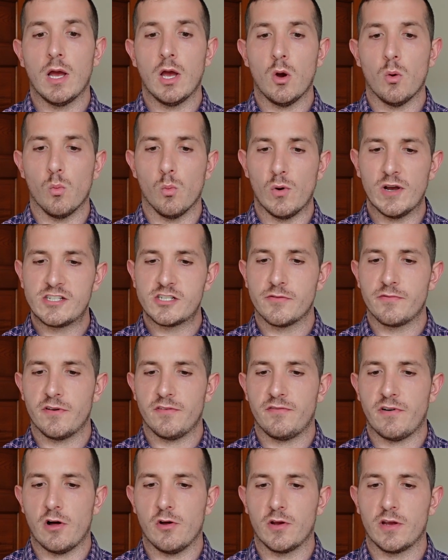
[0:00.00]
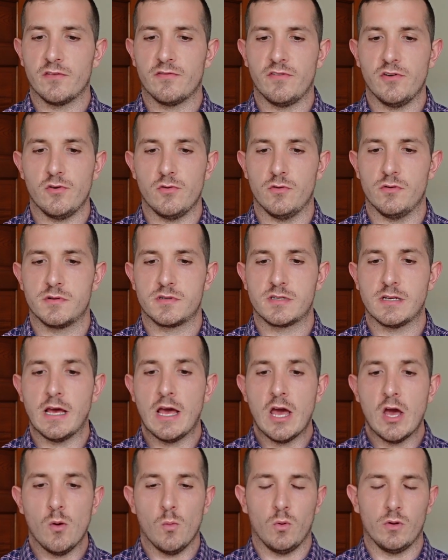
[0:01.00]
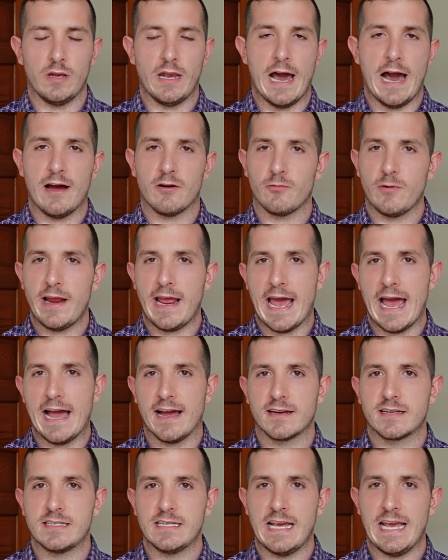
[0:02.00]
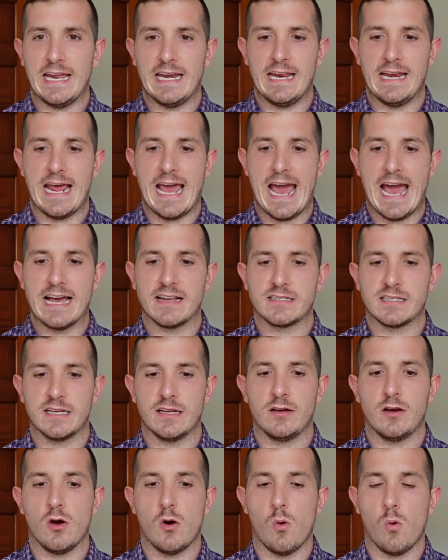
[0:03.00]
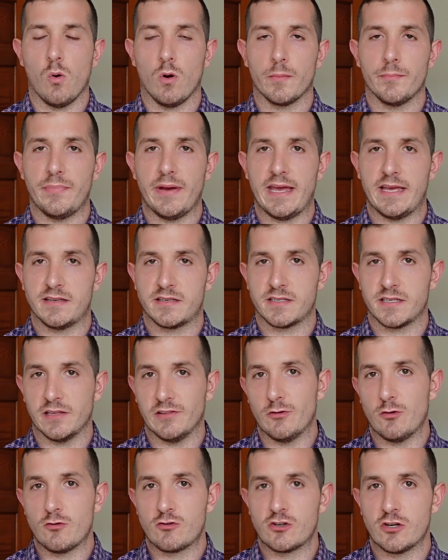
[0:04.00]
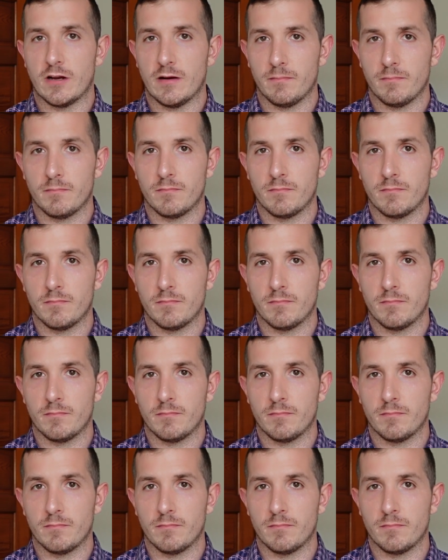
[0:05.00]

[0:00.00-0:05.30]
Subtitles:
Which of the following foods will not react in an acid or base solution?